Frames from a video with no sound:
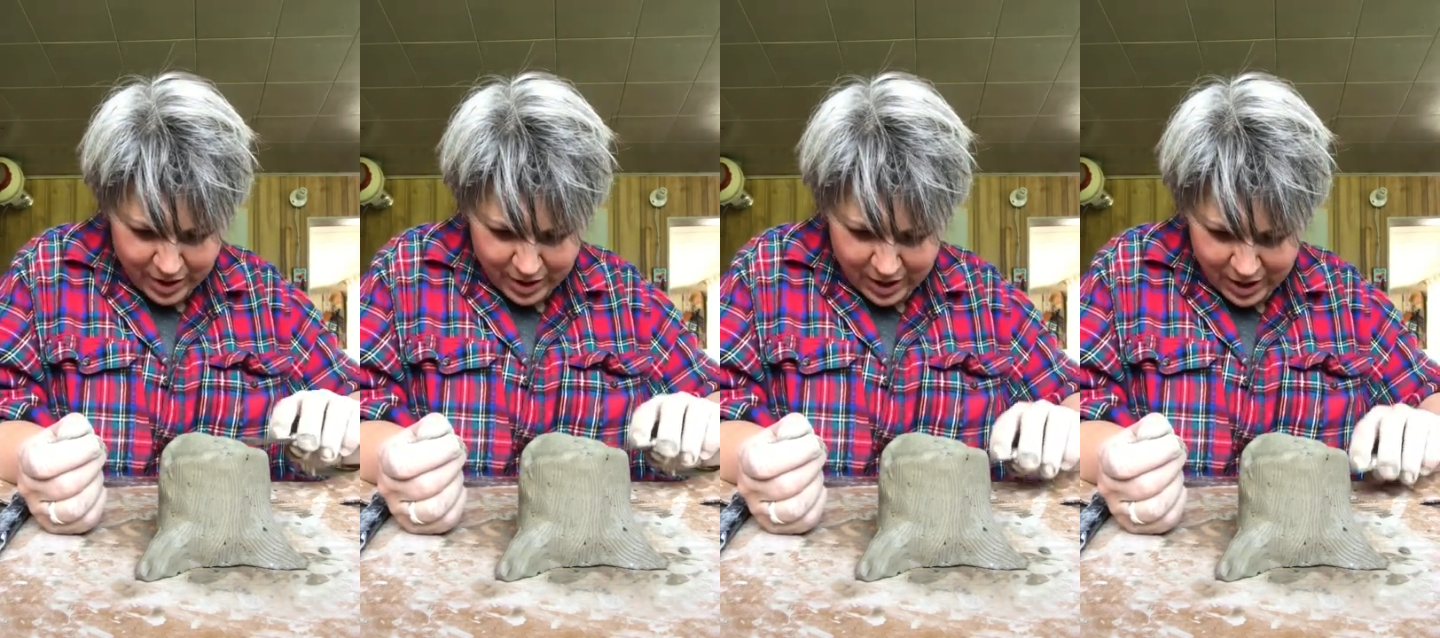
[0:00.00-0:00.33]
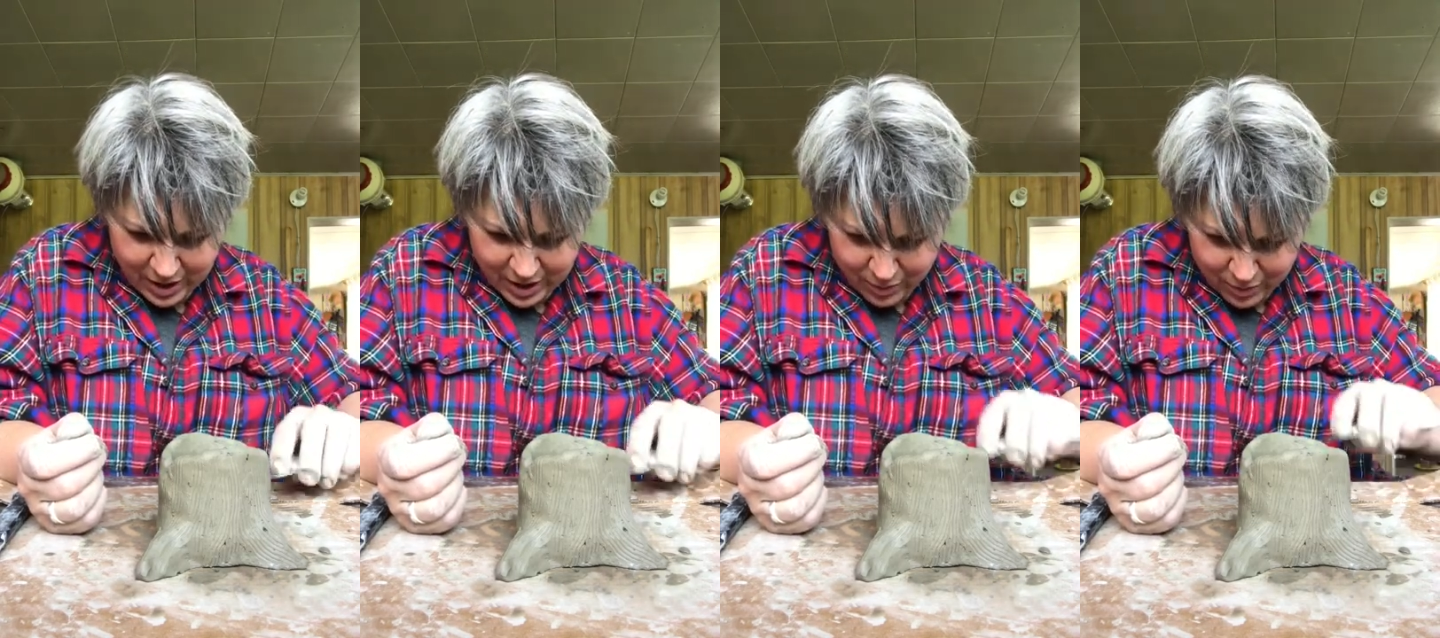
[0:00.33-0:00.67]
a
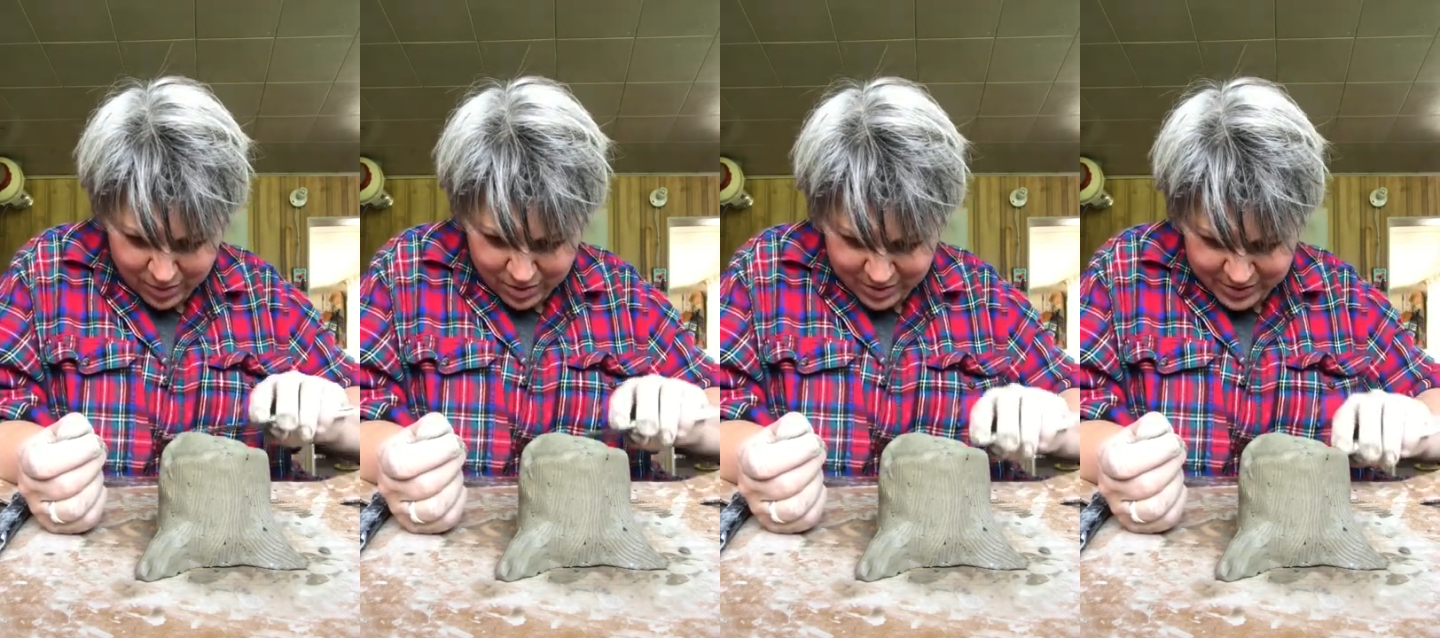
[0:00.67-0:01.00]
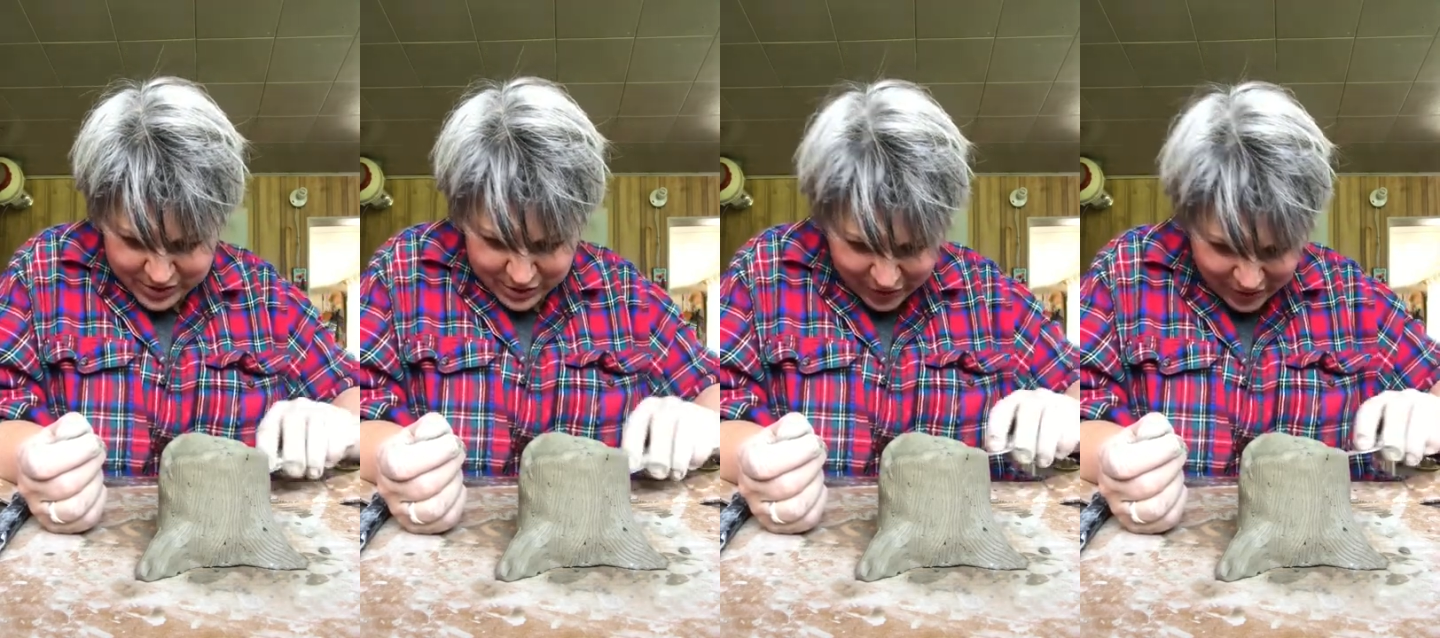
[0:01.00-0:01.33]
cake with a
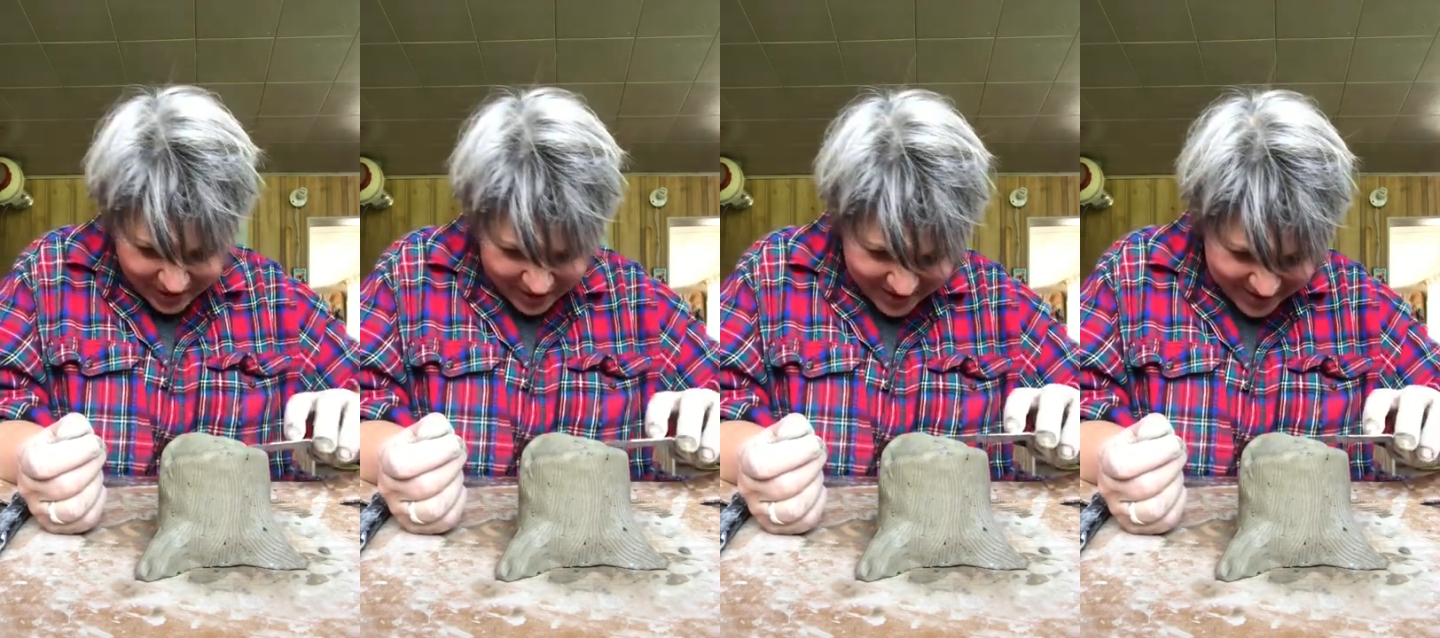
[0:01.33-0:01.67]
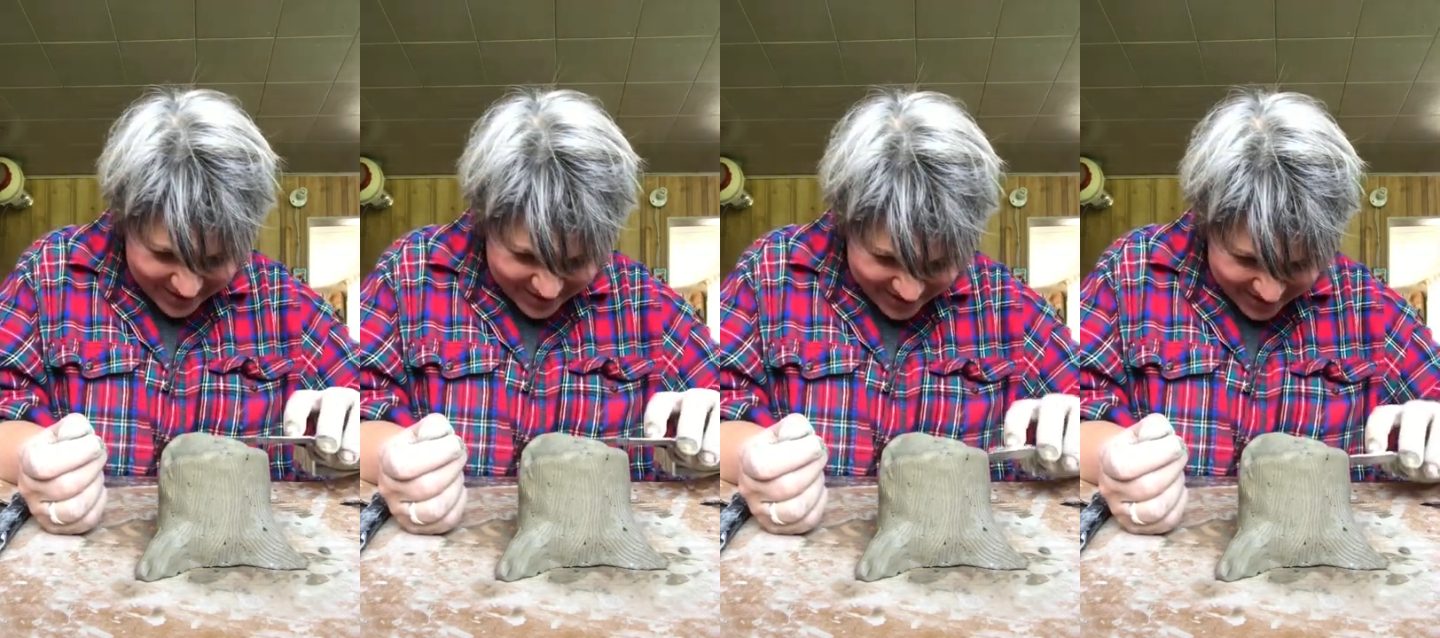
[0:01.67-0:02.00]
serrated,
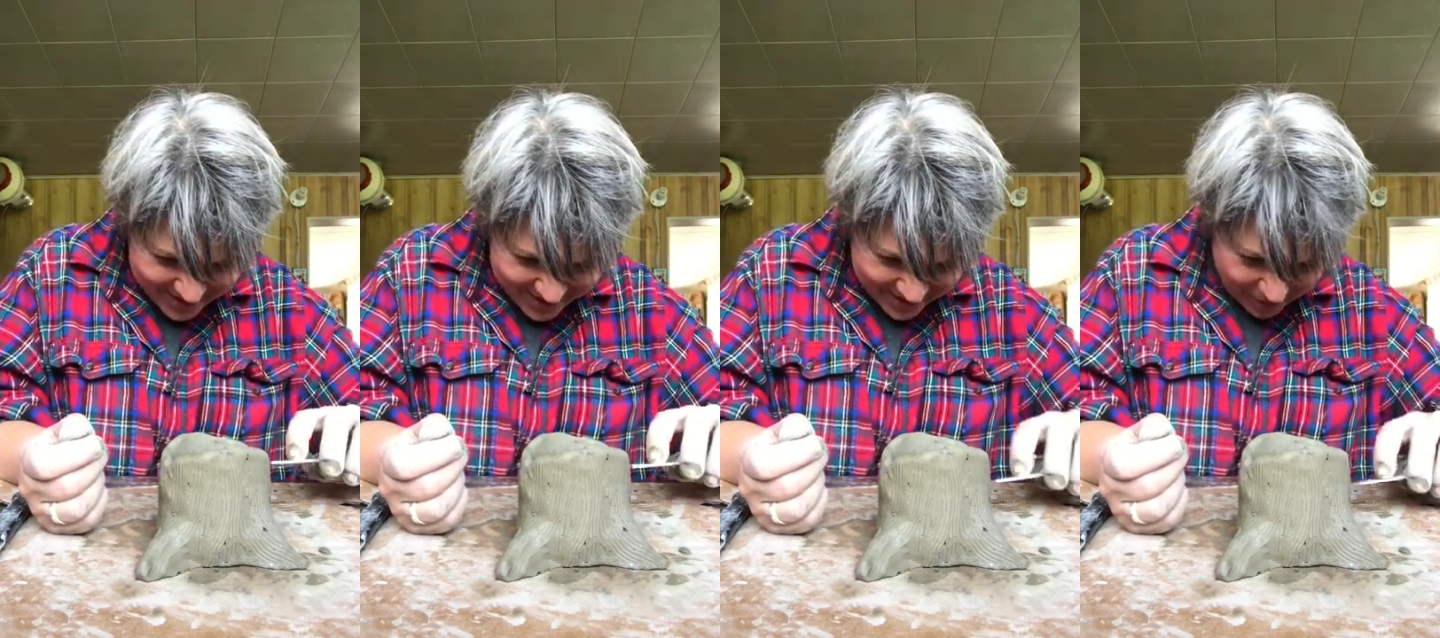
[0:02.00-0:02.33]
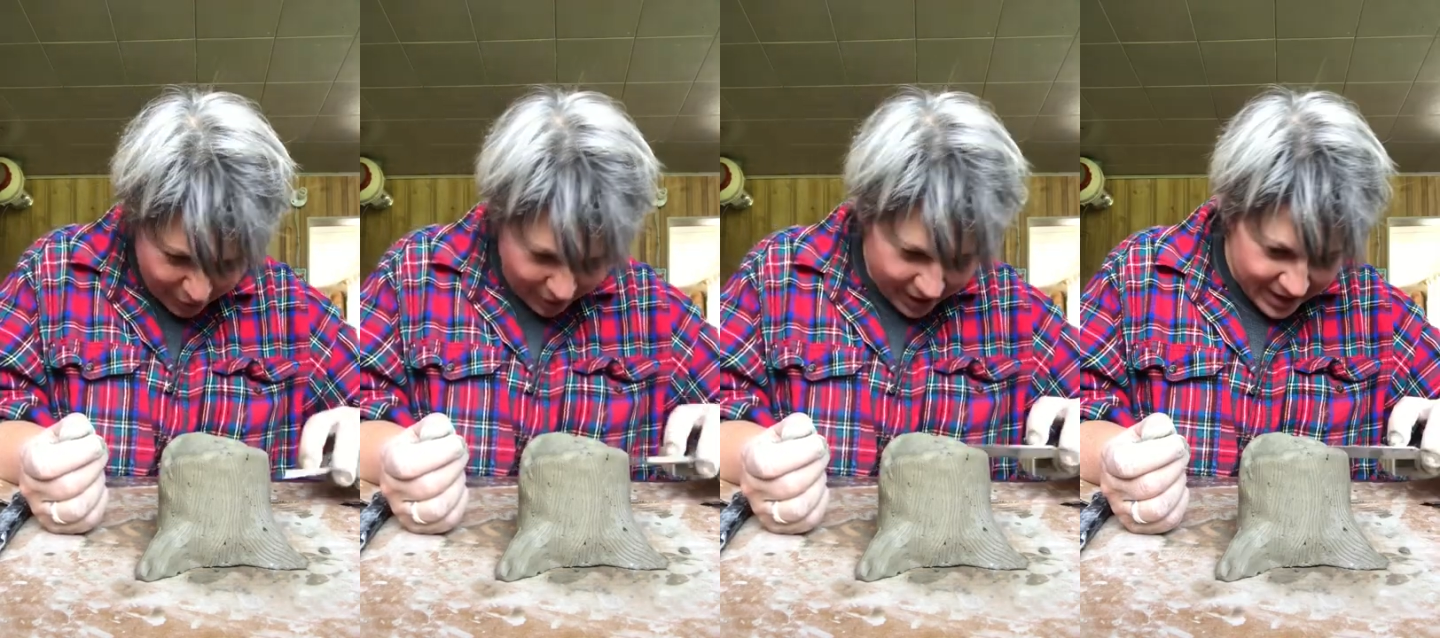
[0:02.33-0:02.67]

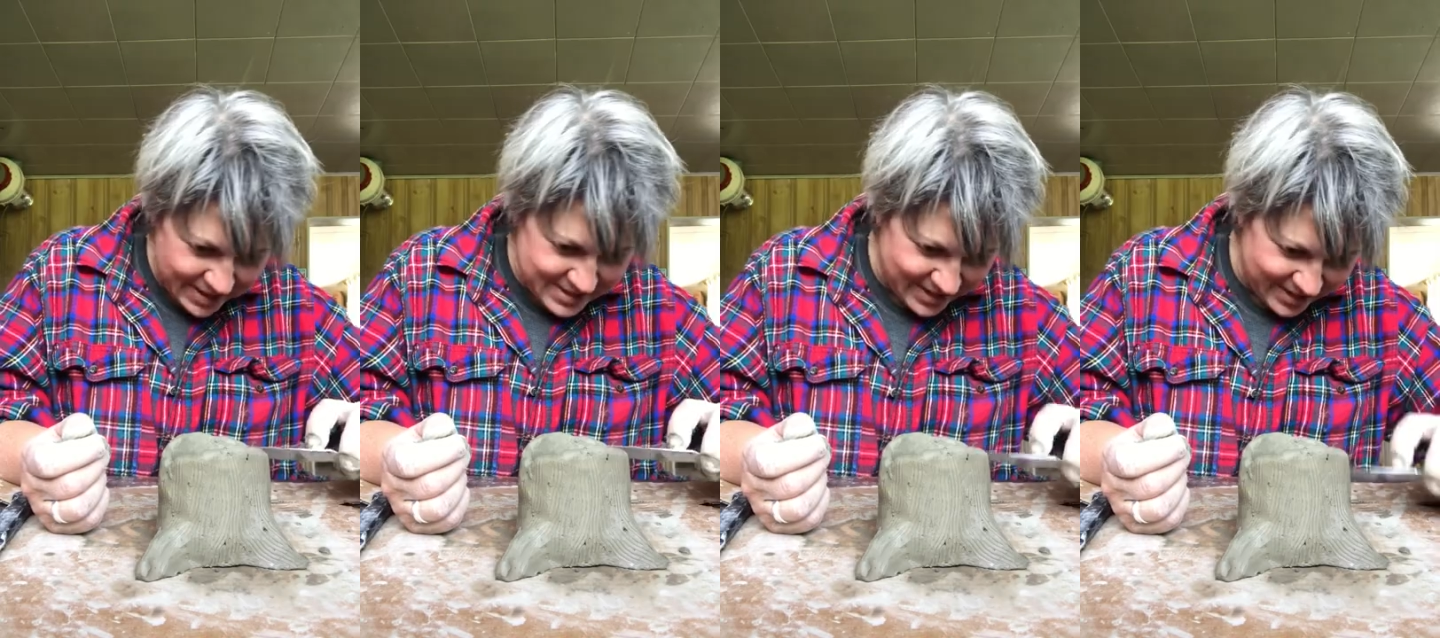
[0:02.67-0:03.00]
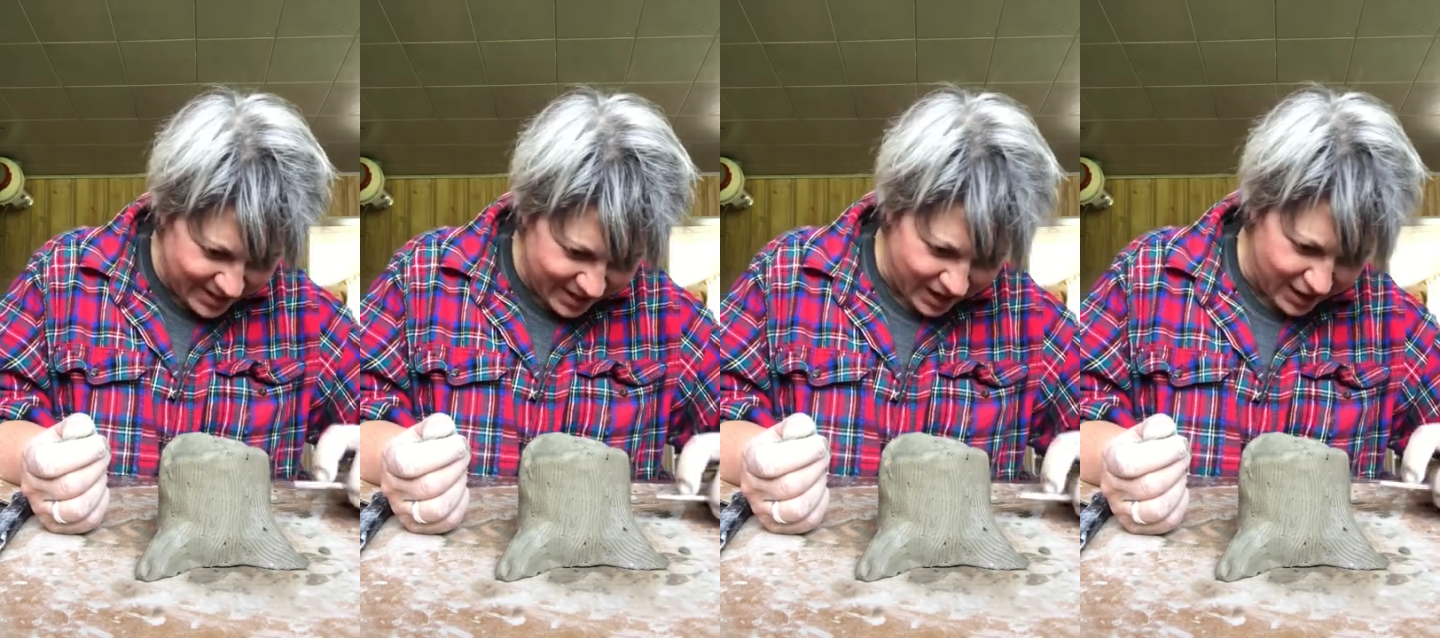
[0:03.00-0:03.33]
or icing a
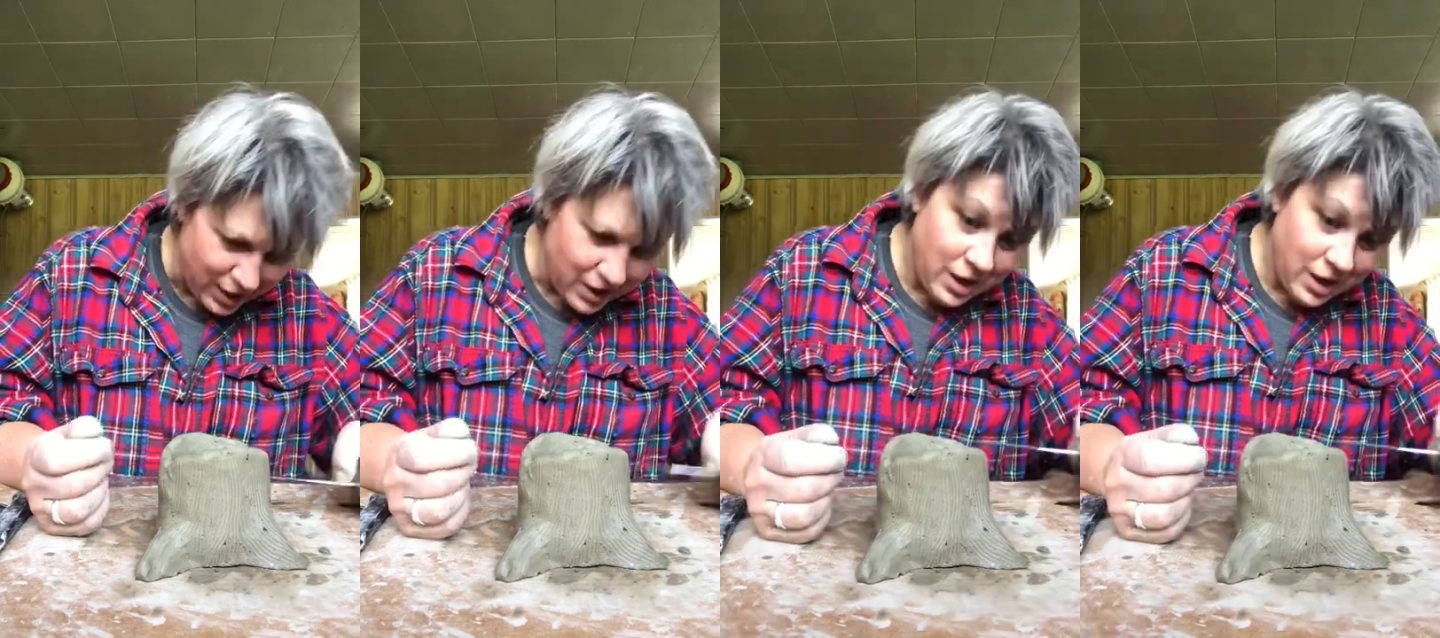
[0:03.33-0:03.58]
cake.